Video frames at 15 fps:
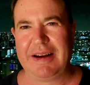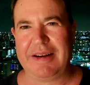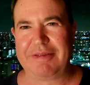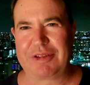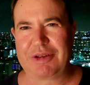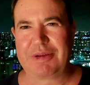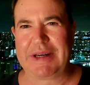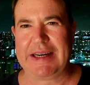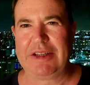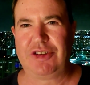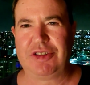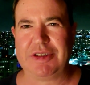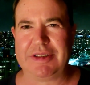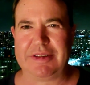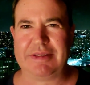of
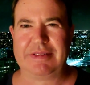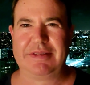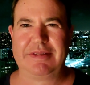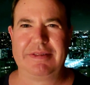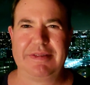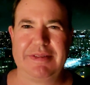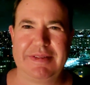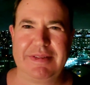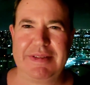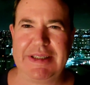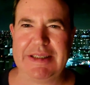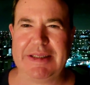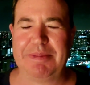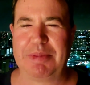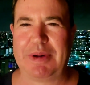creation
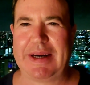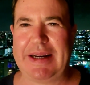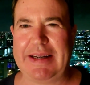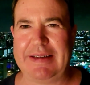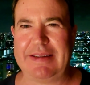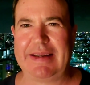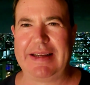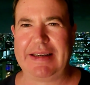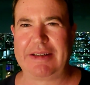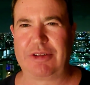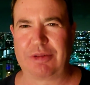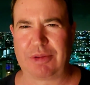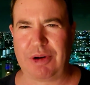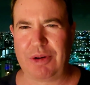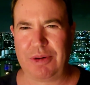in the brain and it
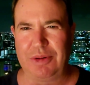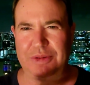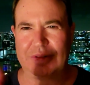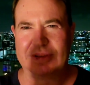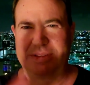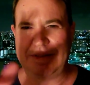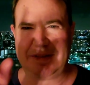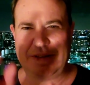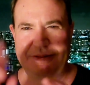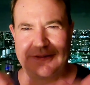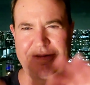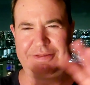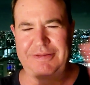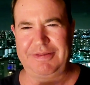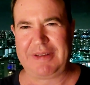grows and,
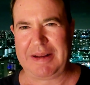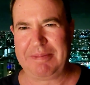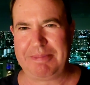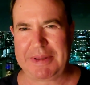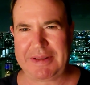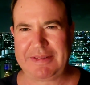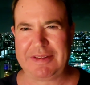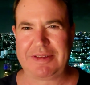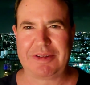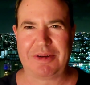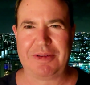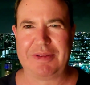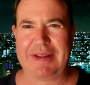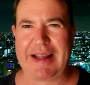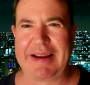and builds its
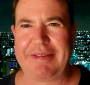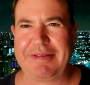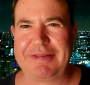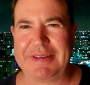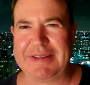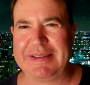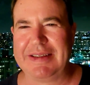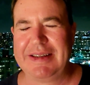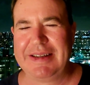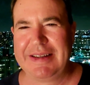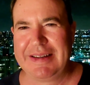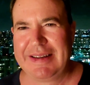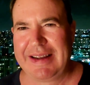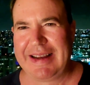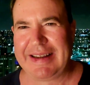own life
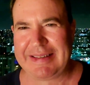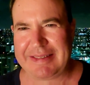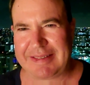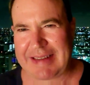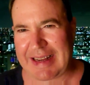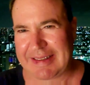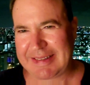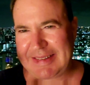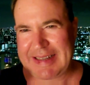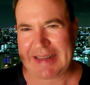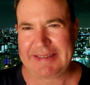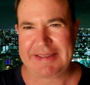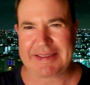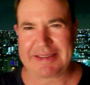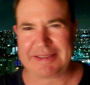and, and has
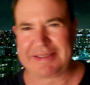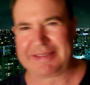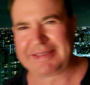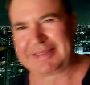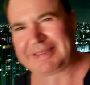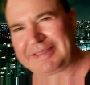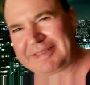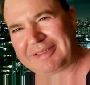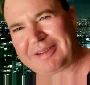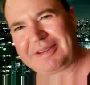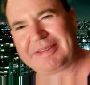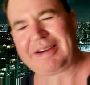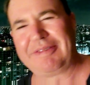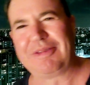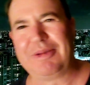tentacles and
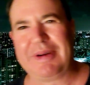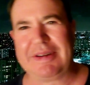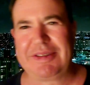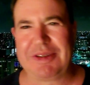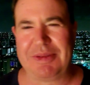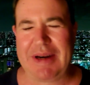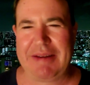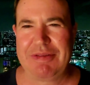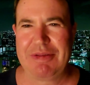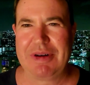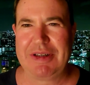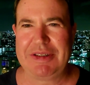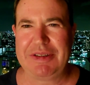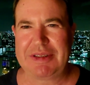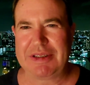all everywhere so
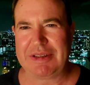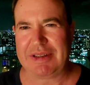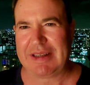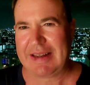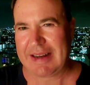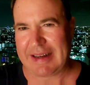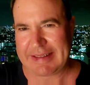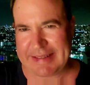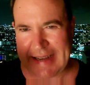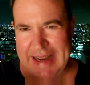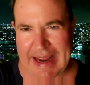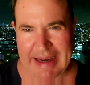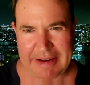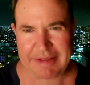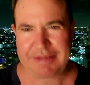everywhere you can
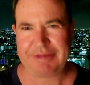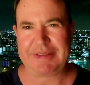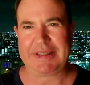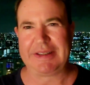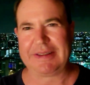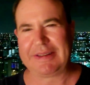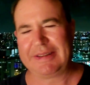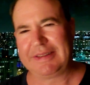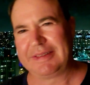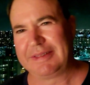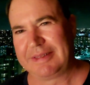attack fear